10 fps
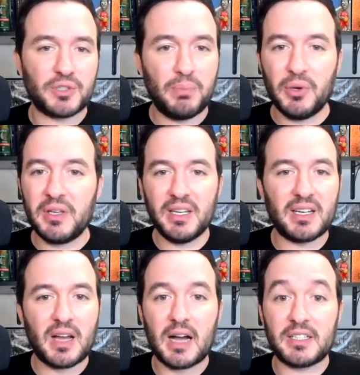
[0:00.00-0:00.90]
putting it in
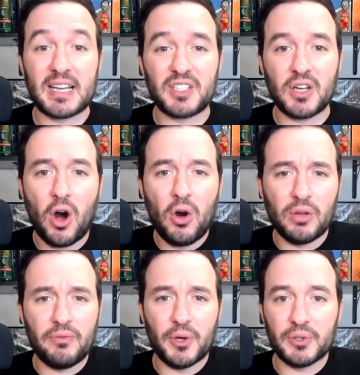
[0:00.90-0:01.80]
context, all
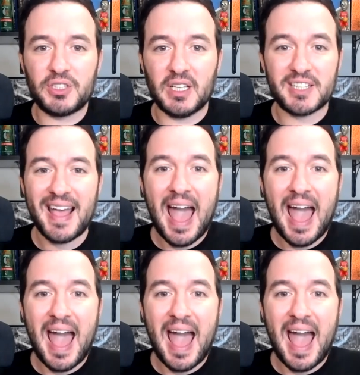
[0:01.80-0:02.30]
of those things.